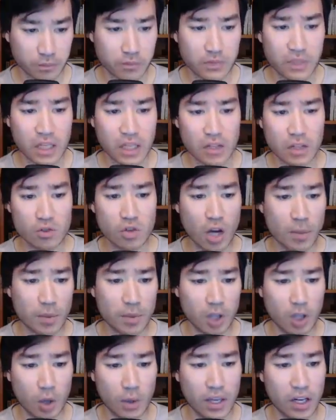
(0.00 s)
Drop low
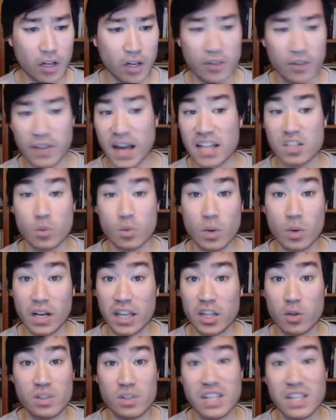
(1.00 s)
here, that's when I
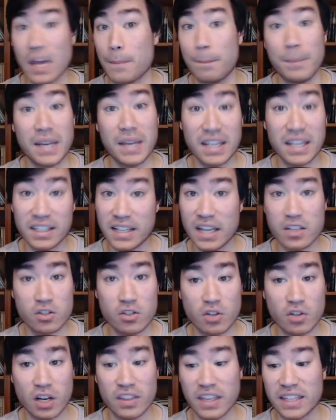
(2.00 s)
use that big Death Strike
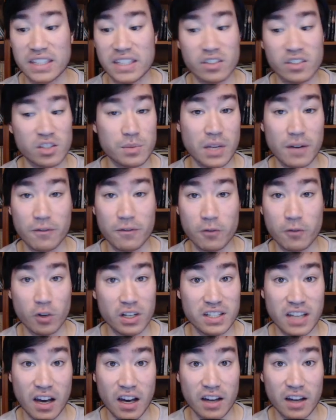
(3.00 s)
that heals me up for a
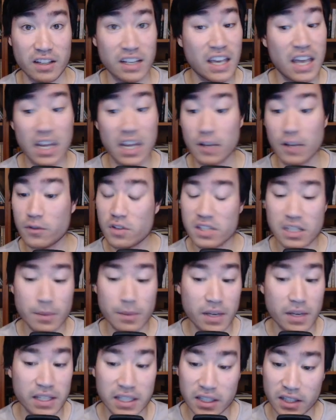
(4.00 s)
ton. And if you see my
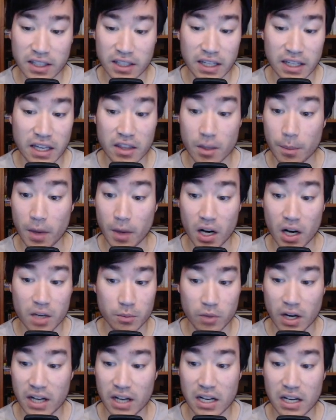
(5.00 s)
healing in the bottom
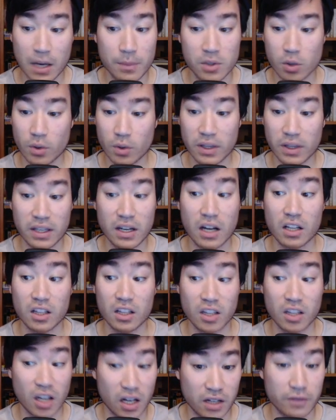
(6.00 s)
right, I'm doing a
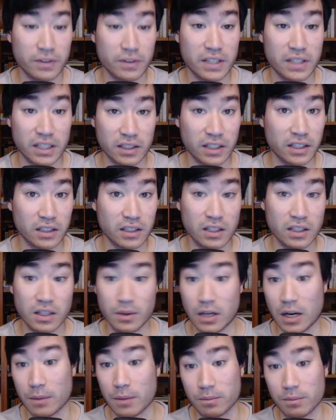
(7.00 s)
lot of healing.
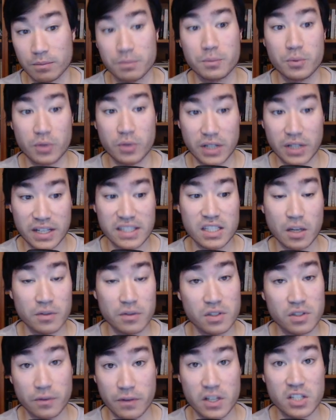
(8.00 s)
I'm pretty
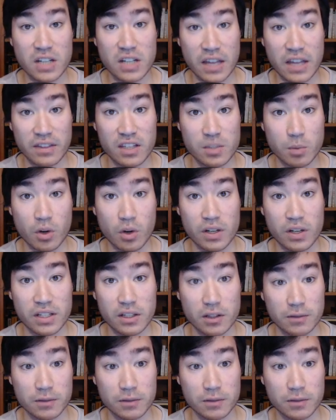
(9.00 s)
self-sufficient at this point here.